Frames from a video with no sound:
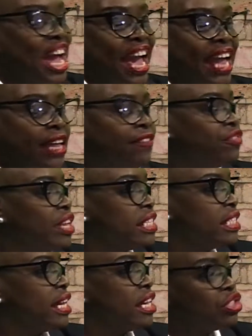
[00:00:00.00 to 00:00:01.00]
And if
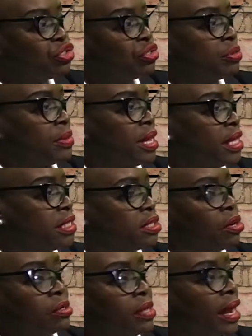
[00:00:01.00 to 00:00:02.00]
these instruments
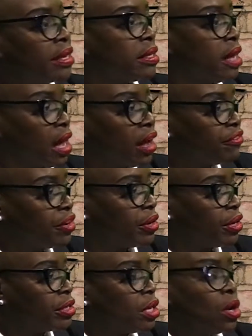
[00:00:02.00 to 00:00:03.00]
are not
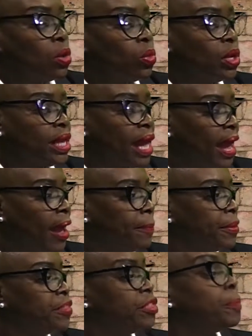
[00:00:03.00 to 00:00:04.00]
covered, what
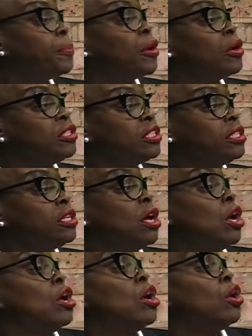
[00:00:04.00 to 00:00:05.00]
happens? The person
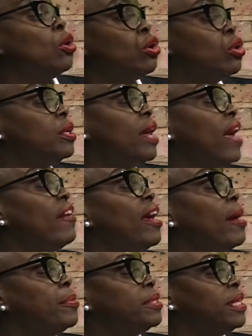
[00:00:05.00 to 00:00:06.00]
could have
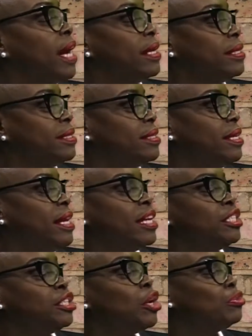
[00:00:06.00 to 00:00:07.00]
hepatitis C
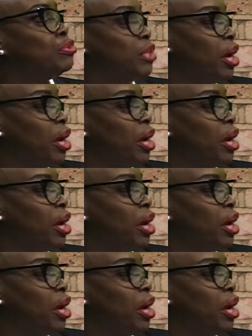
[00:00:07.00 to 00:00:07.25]
and don't